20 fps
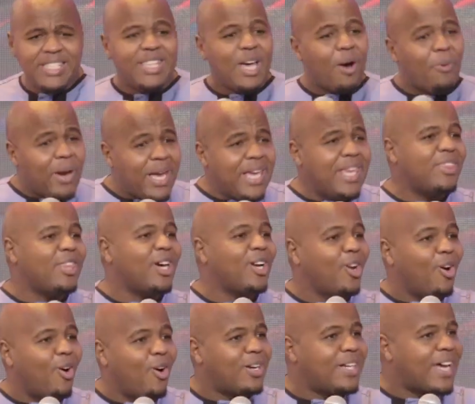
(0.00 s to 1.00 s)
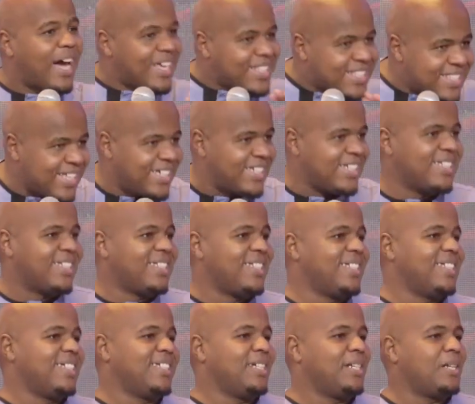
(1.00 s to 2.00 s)
the way the Lord has said.
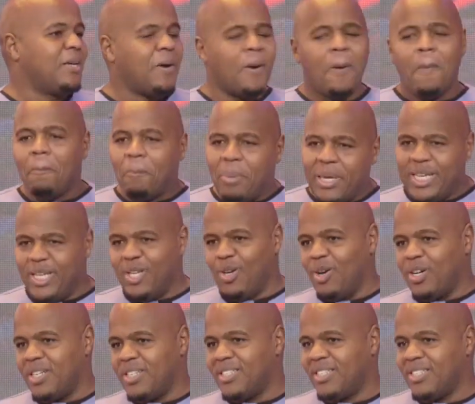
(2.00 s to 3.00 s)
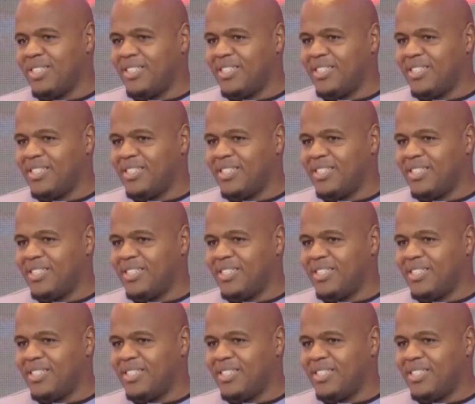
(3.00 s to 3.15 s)
Period.